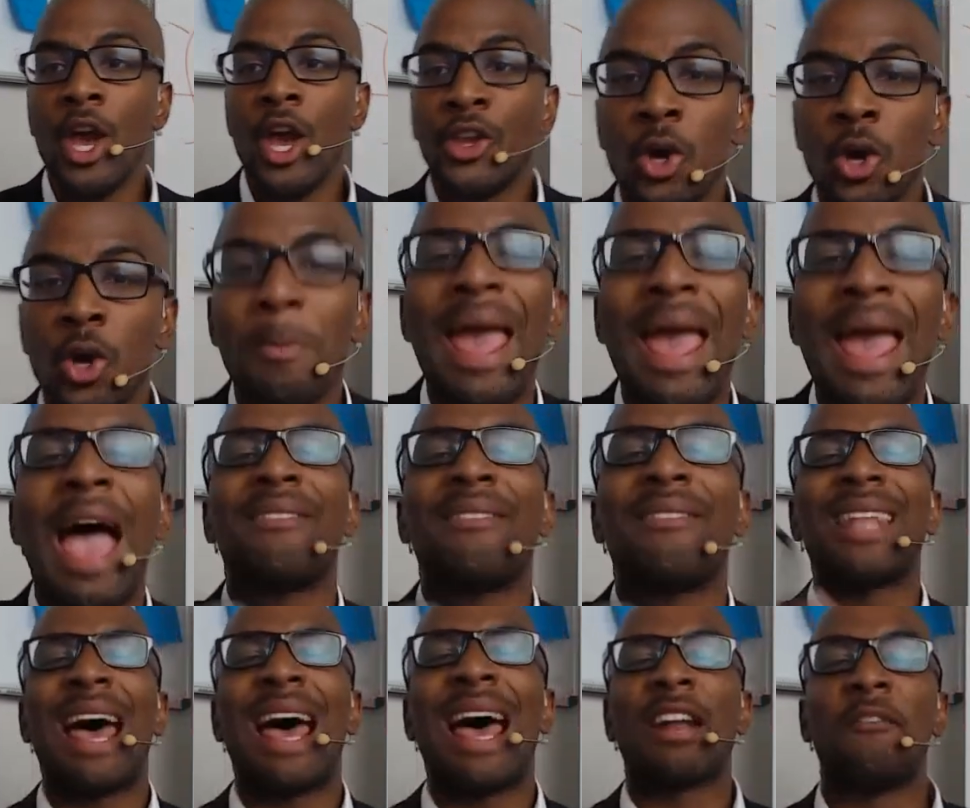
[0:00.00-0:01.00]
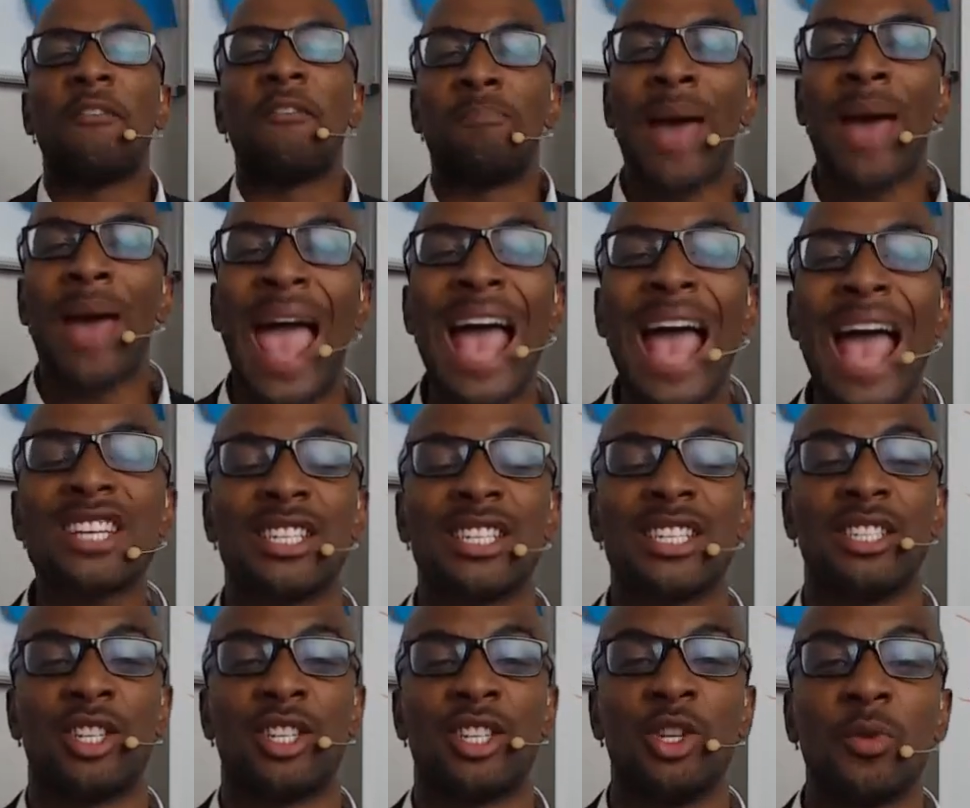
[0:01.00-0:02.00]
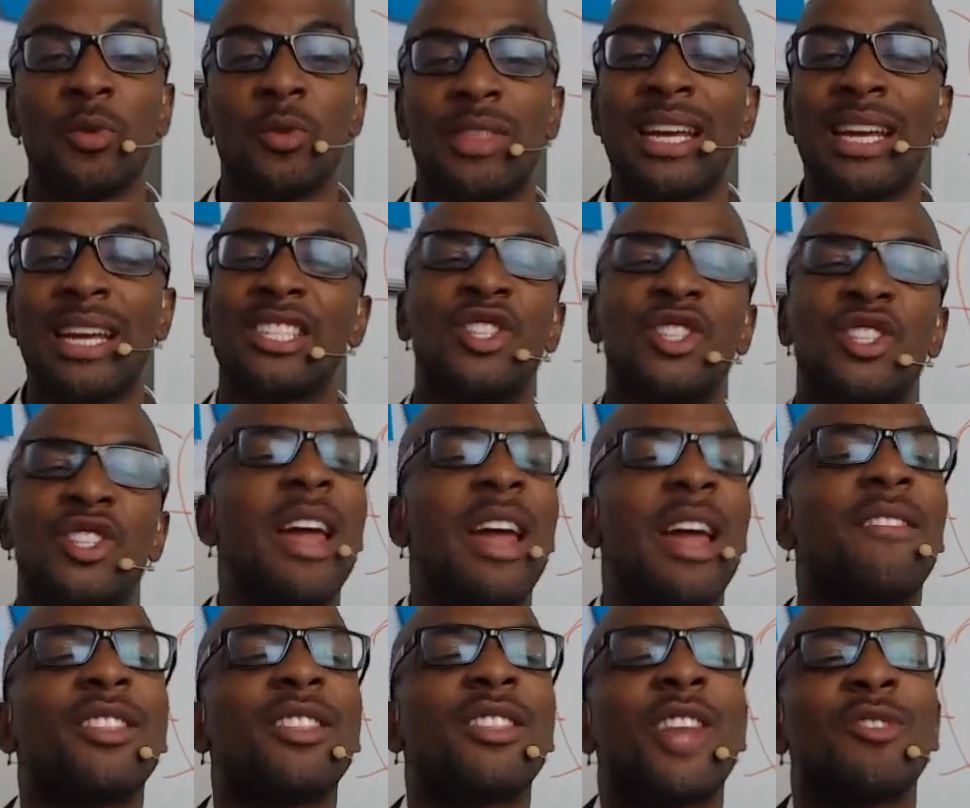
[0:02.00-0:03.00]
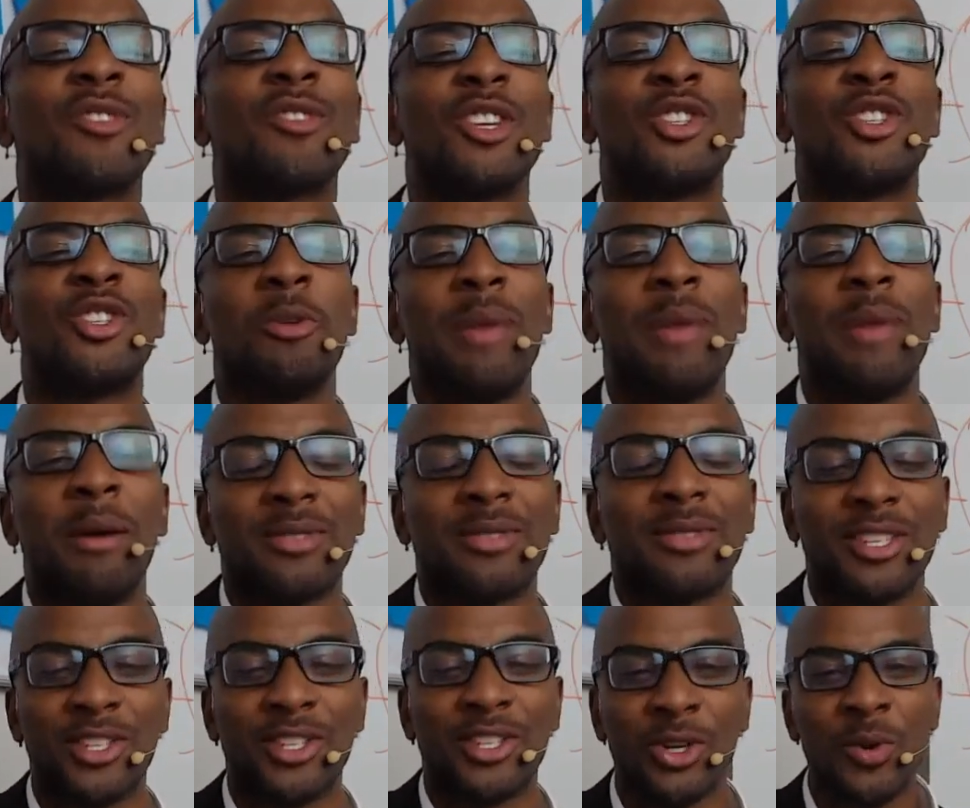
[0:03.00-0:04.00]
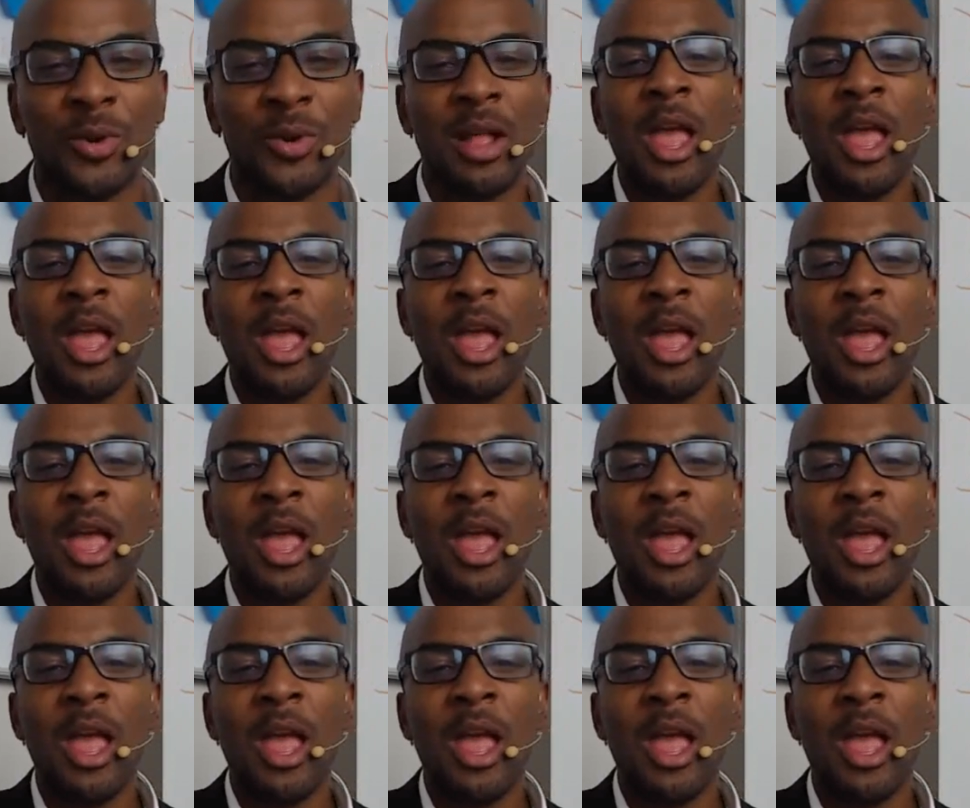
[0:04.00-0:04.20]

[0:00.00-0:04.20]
You may have a lot of passion to do things that you never thought that you would be able to do.